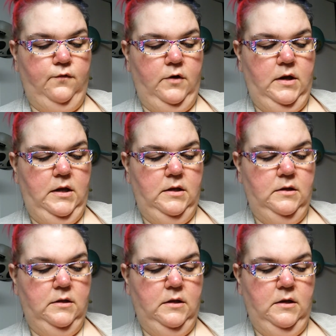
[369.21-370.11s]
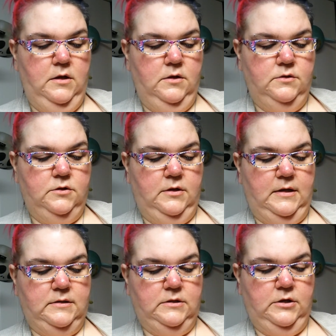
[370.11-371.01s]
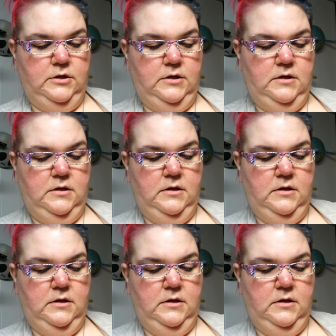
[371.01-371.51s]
free. So that's good.